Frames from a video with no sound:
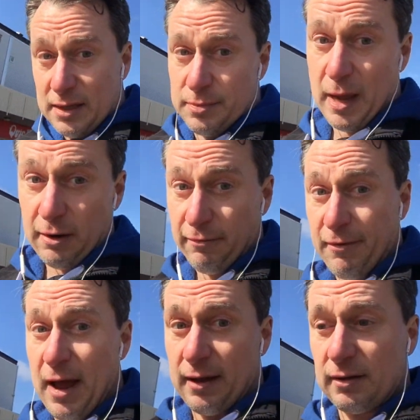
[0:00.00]
As a matter of
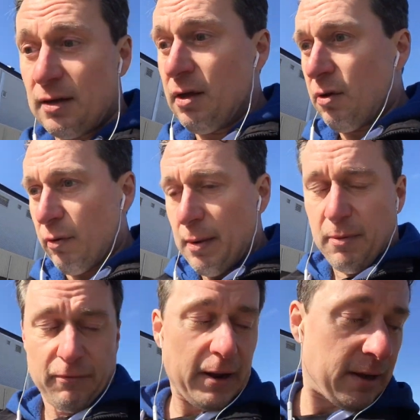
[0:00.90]
fact, right
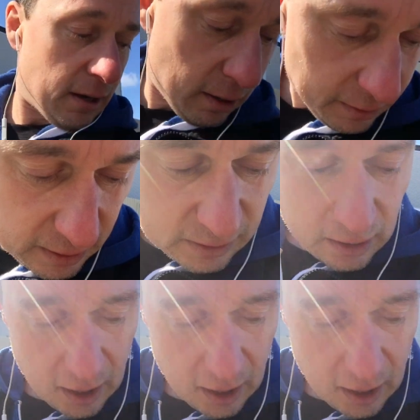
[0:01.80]
before I got on this